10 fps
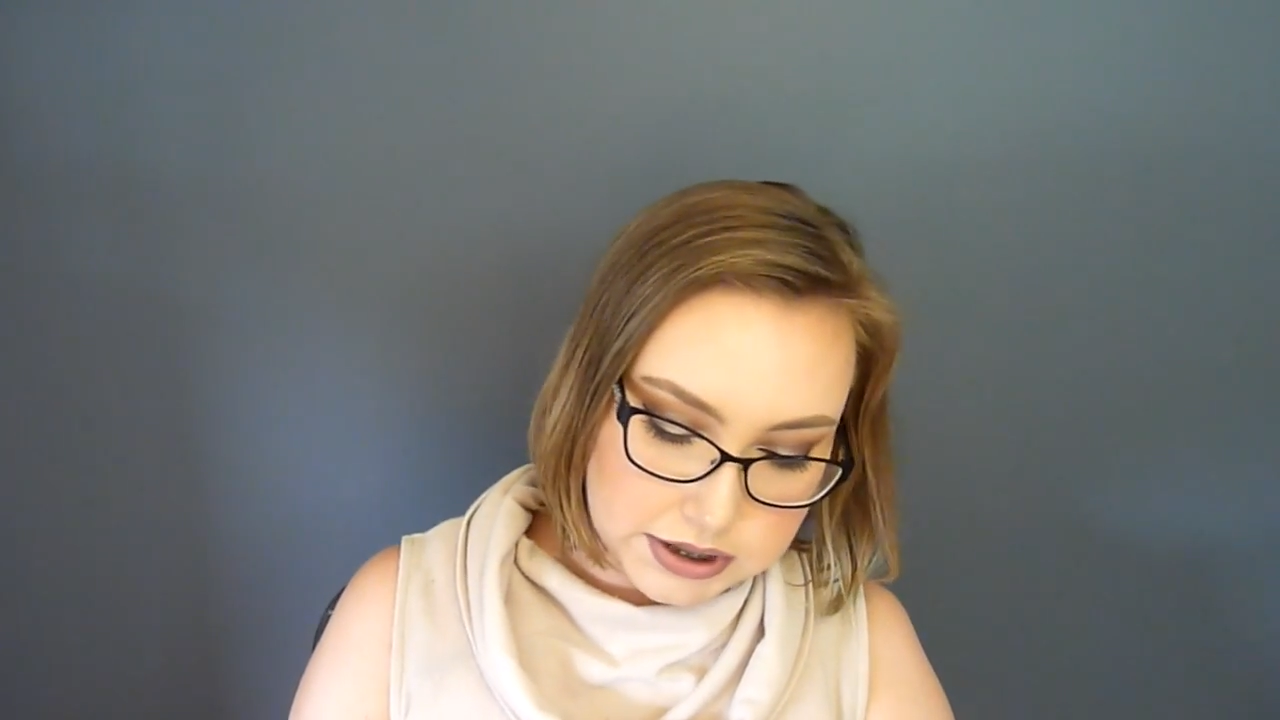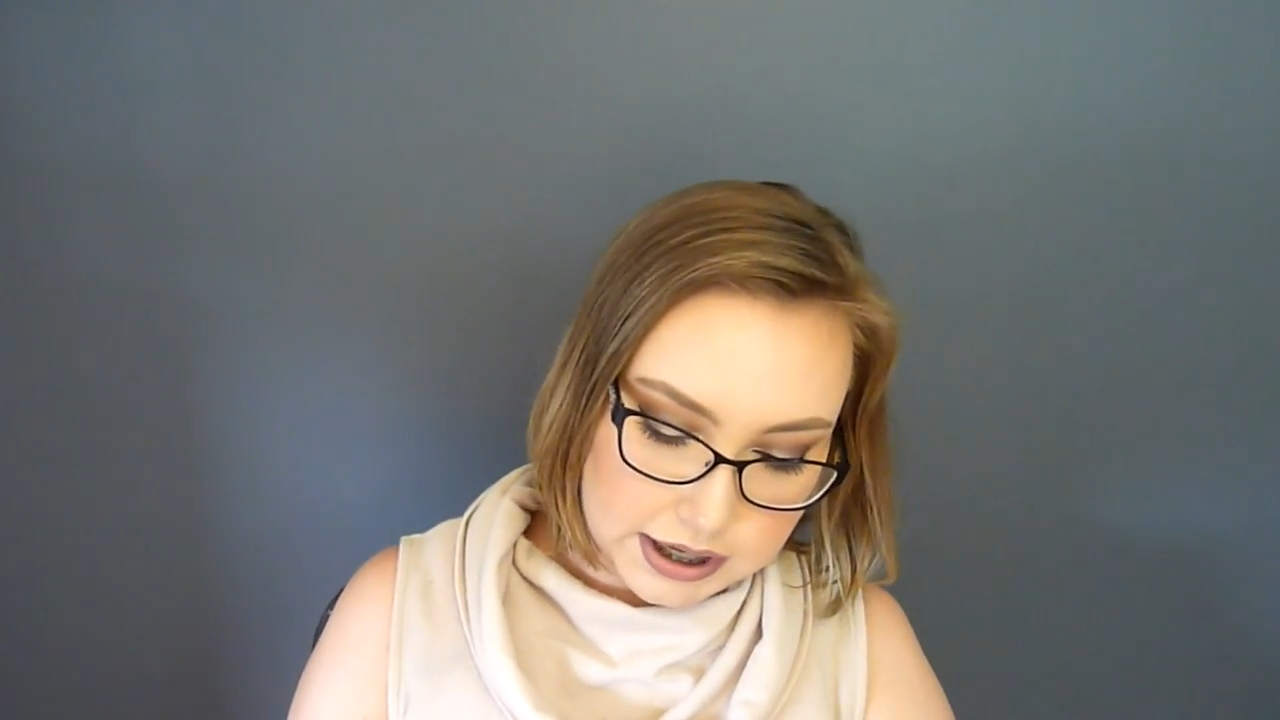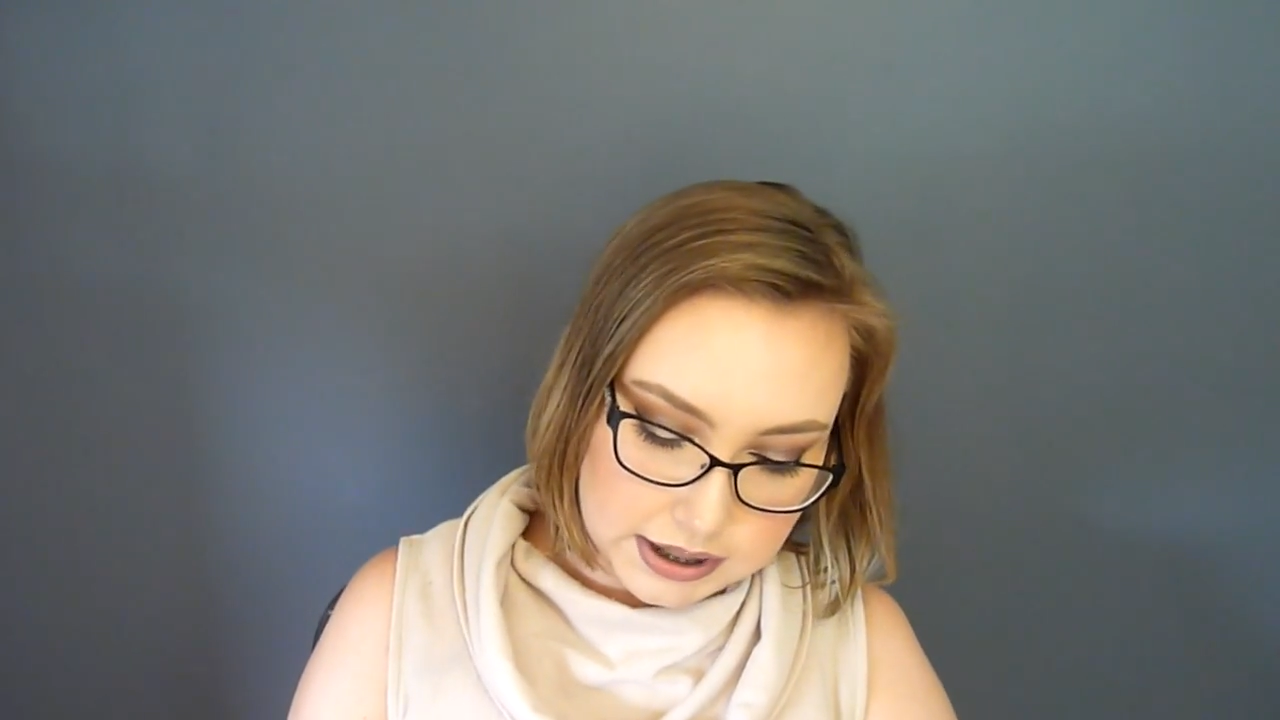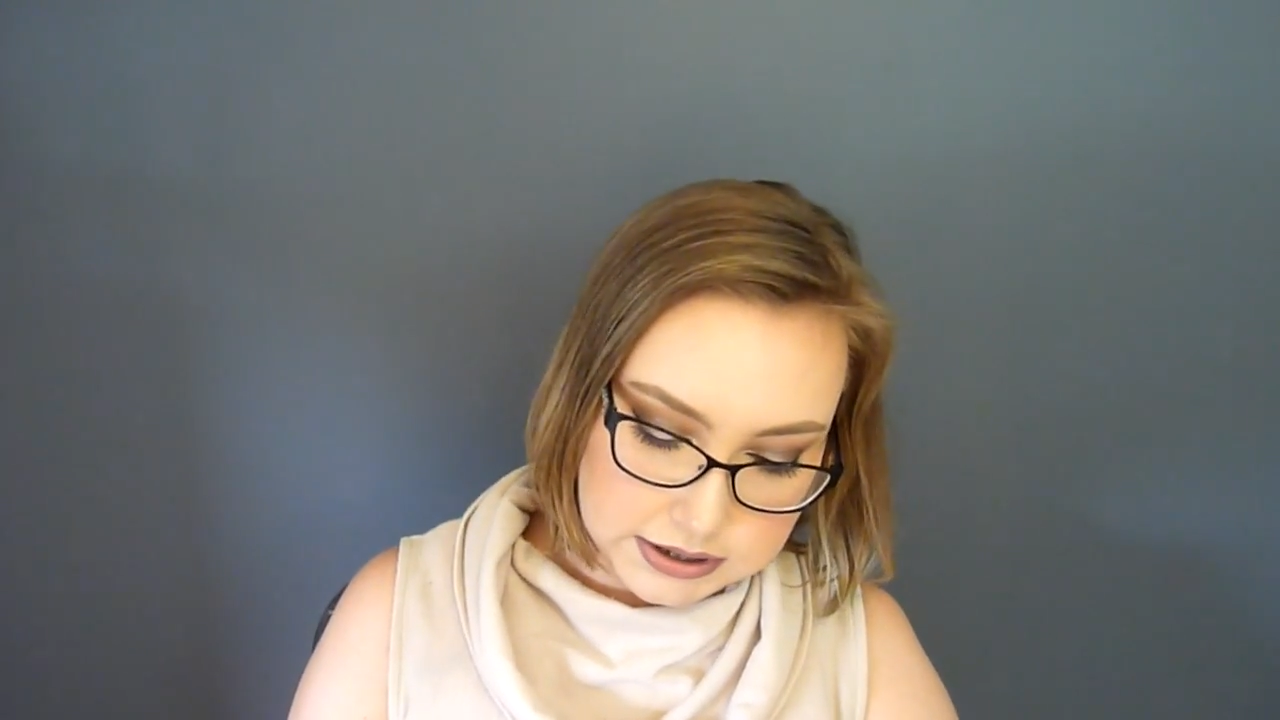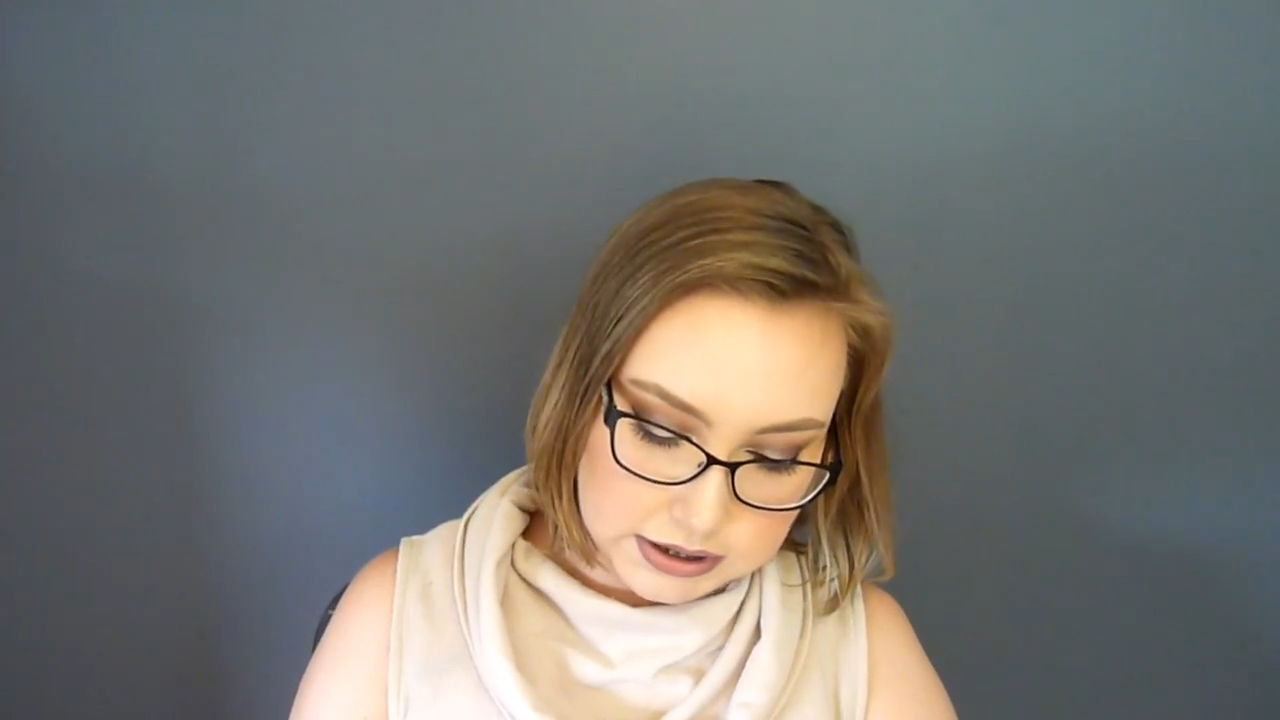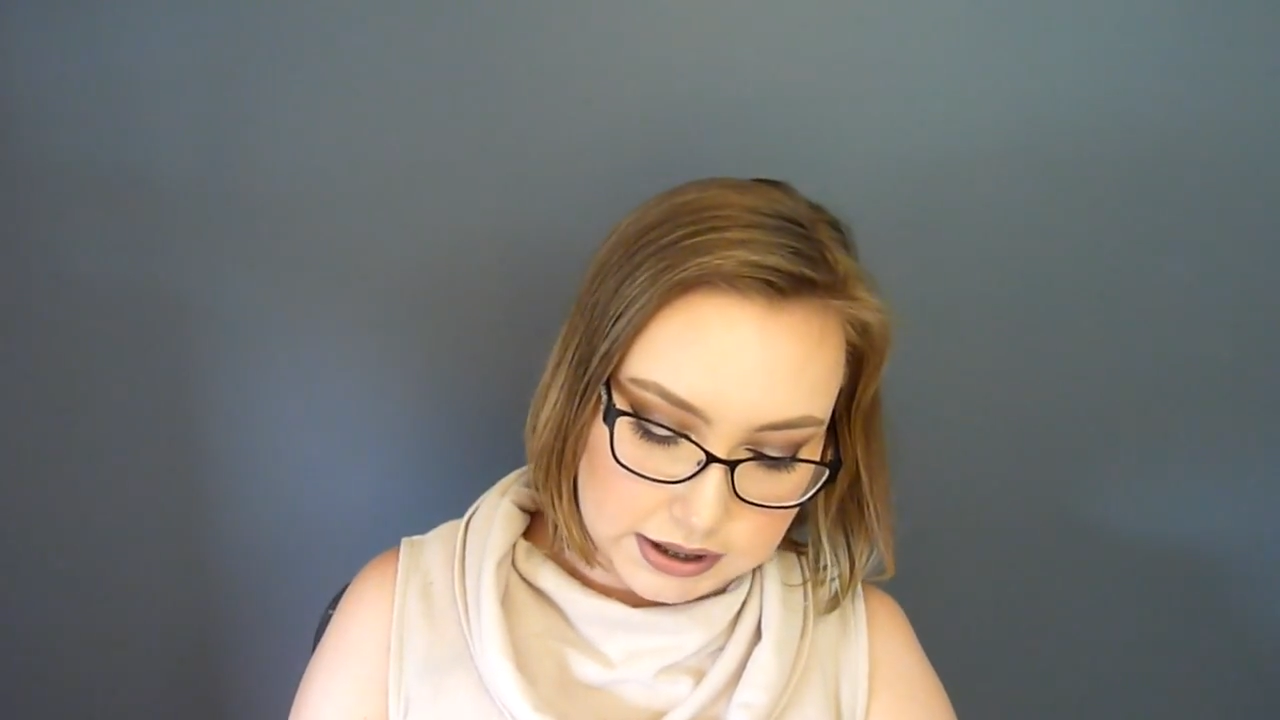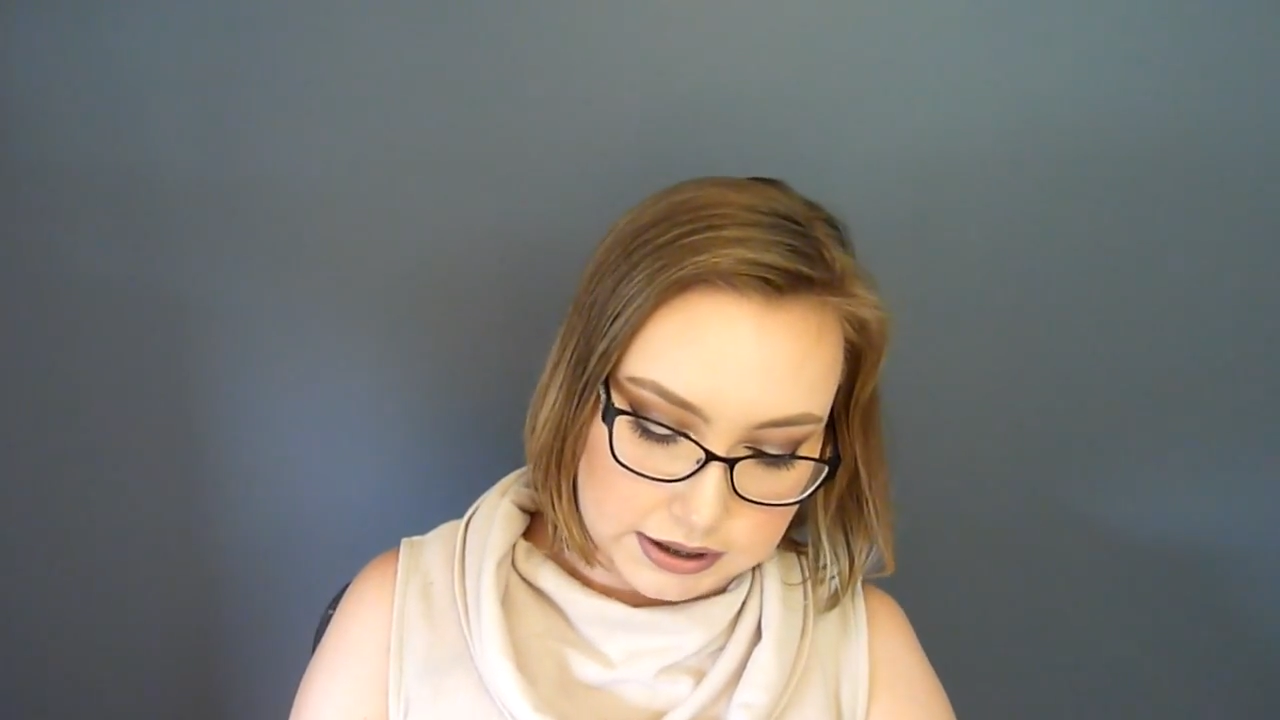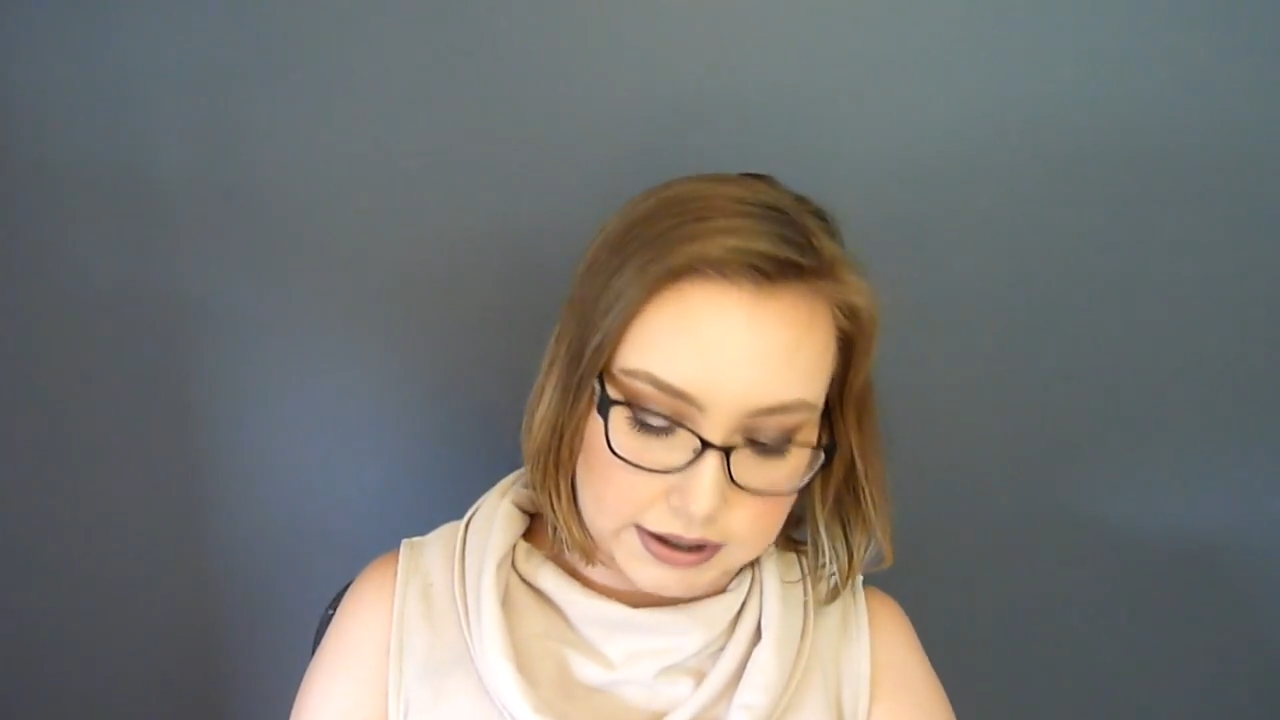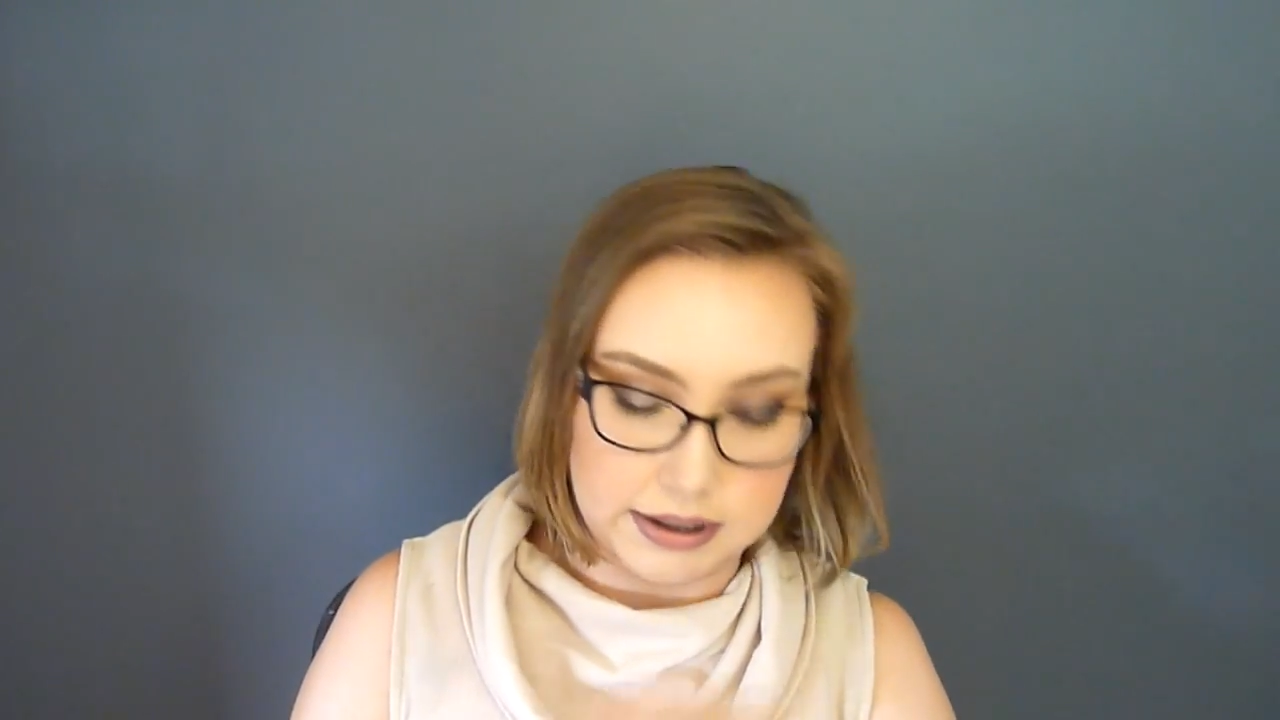that has, like,